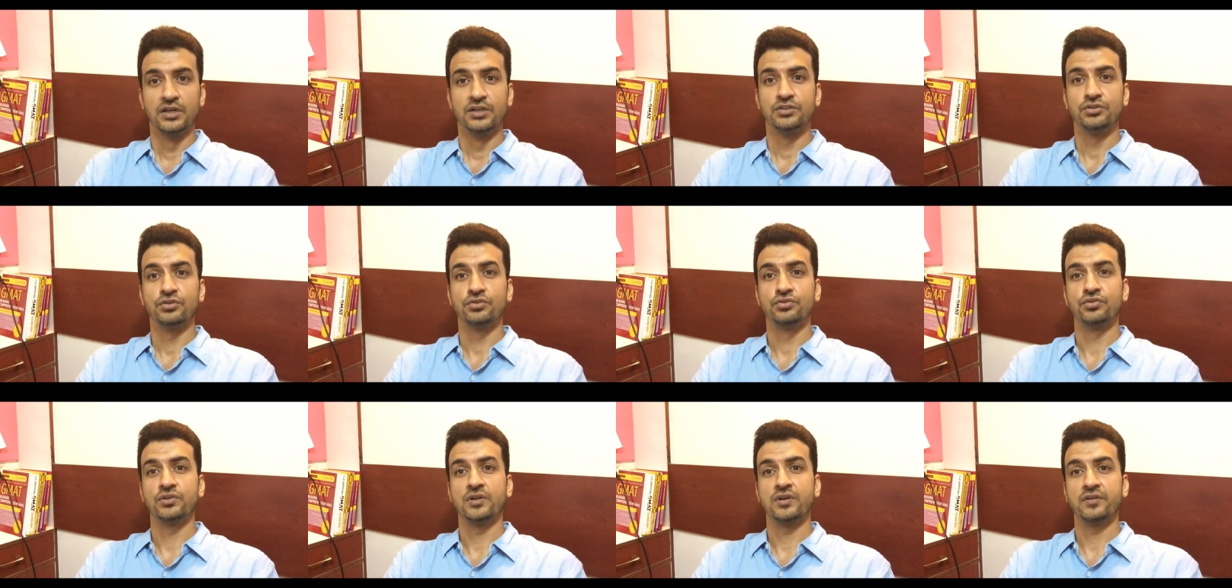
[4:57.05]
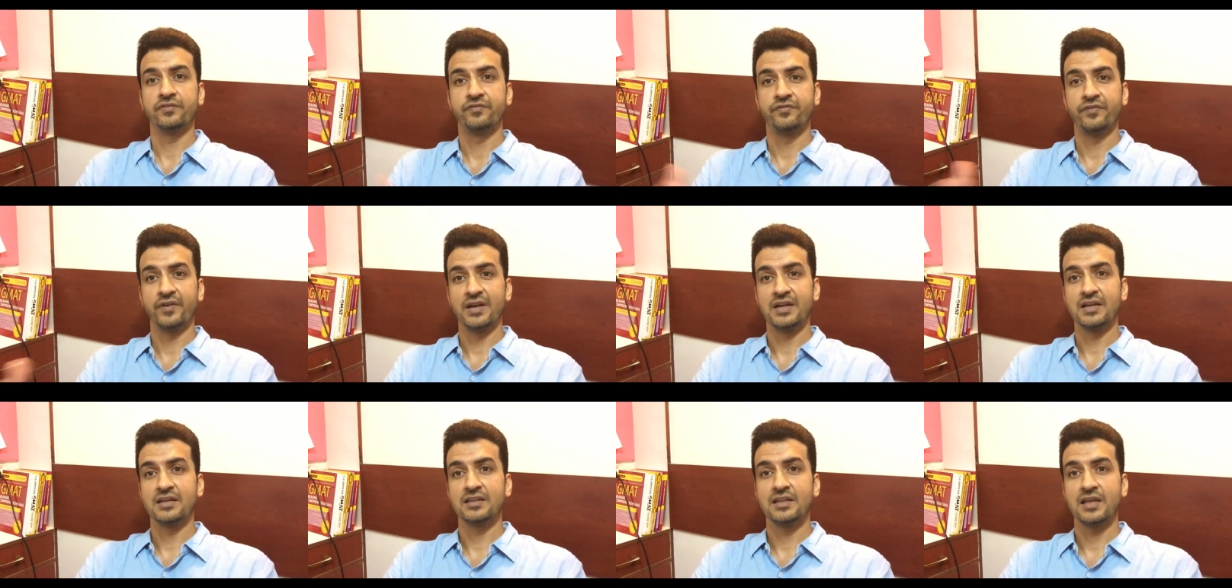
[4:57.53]
you should have
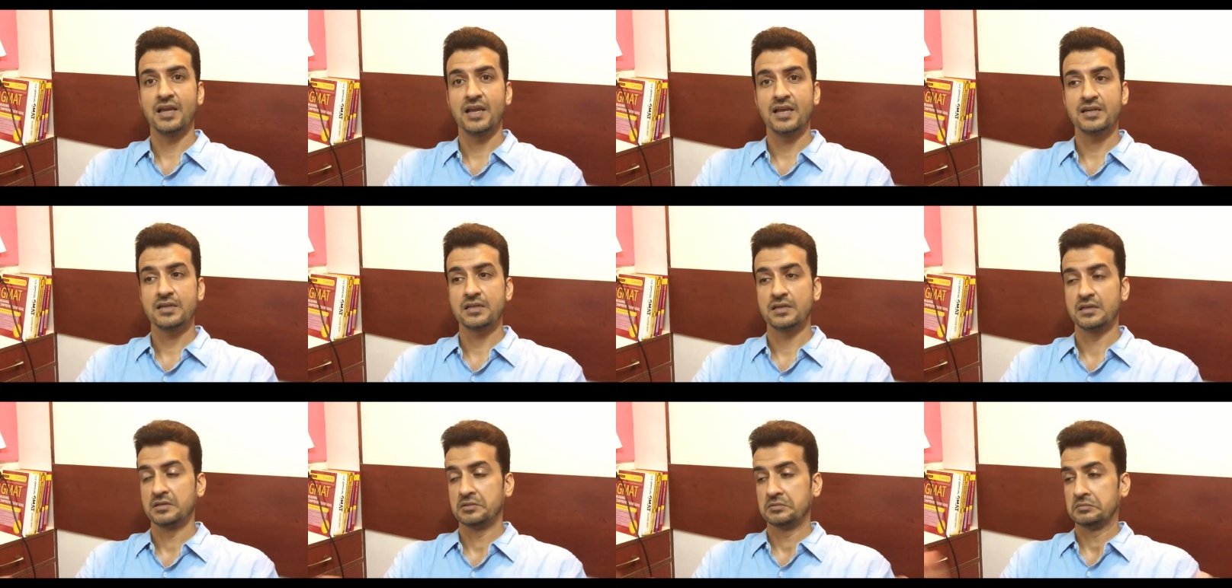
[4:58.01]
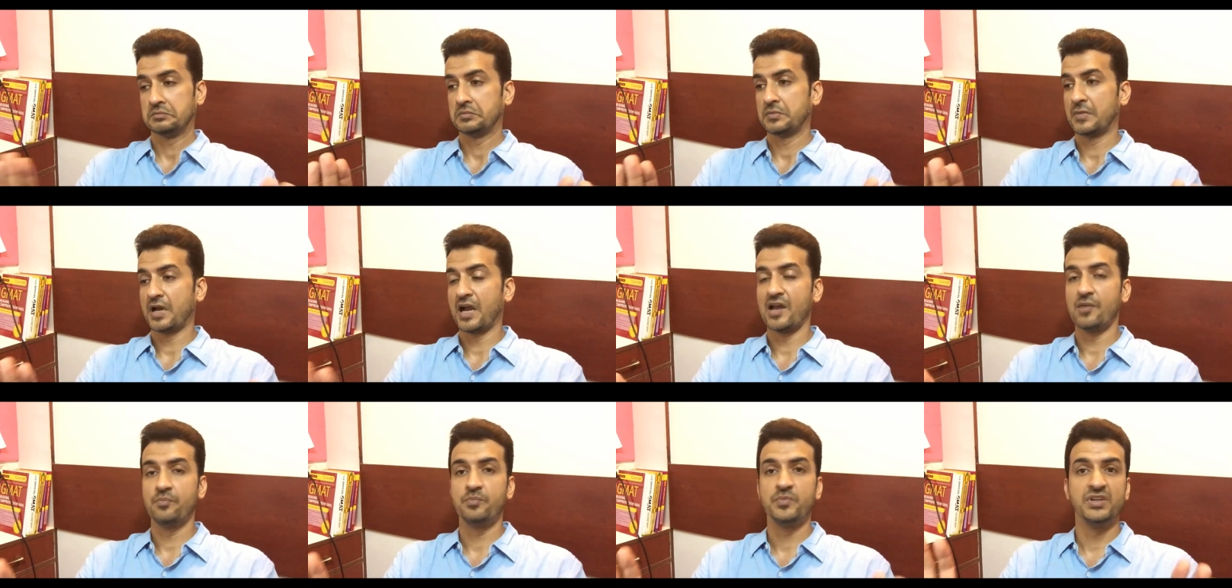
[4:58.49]
felt that
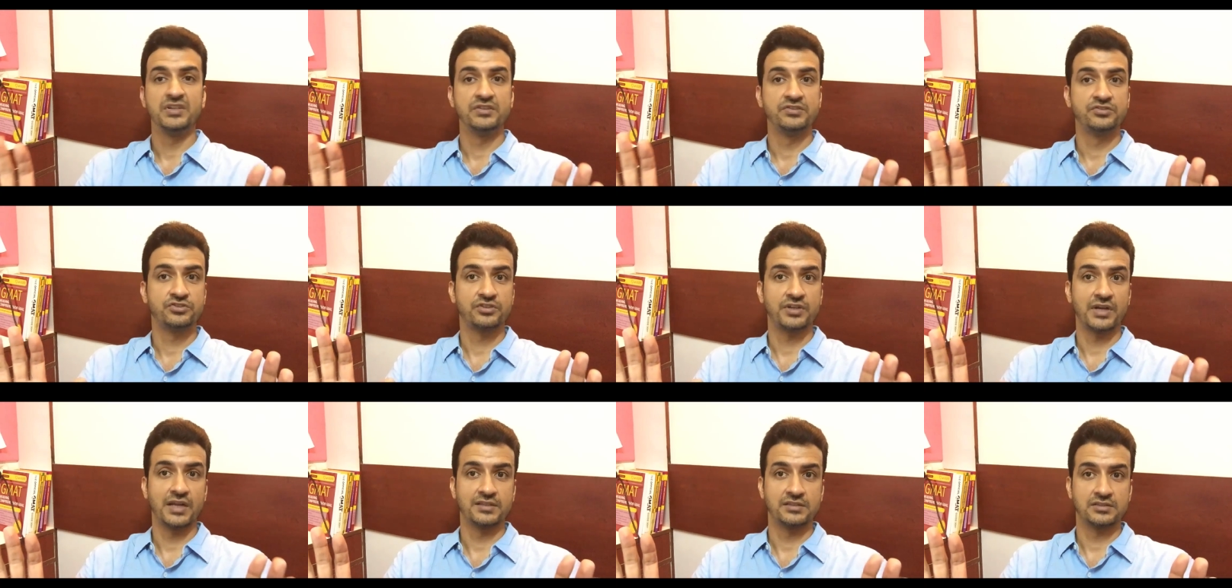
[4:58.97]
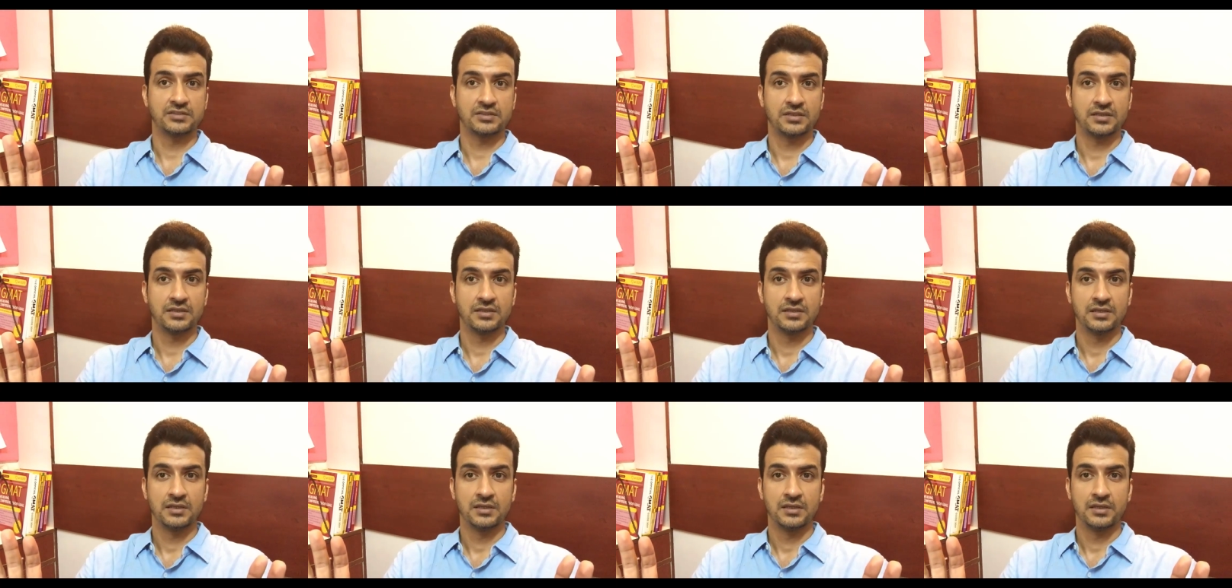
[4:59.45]
I've been stretched.